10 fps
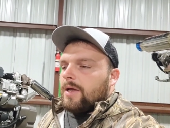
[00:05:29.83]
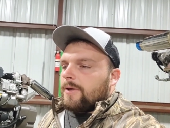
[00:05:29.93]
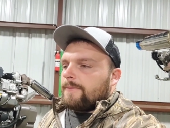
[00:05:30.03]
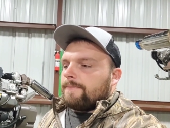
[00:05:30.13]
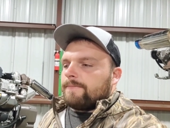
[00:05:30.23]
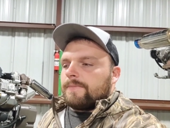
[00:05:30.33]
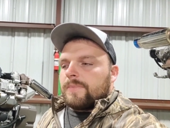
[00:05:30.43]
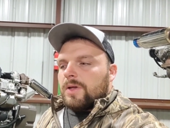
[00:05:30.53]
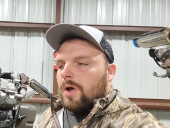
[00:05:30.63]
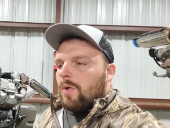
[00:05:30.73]
Um,
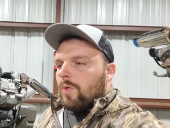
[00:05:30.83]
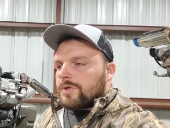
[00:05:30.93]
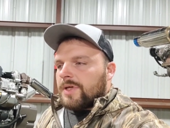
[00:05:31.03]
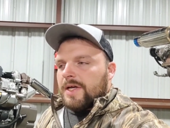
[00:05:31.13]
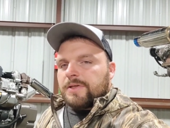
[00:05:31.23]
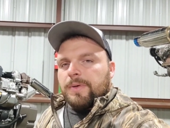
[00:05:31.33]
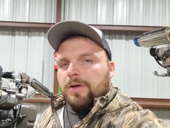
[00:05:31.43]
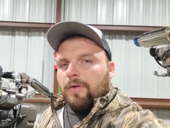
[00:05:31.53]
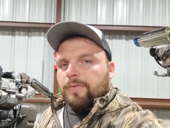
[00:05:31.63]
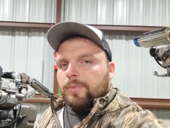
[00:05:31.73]
you know, I want you guys to be
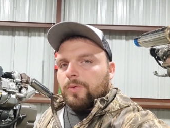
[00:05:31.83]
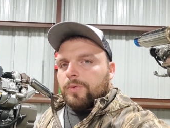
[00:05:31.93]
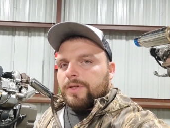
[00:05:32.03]
comfortable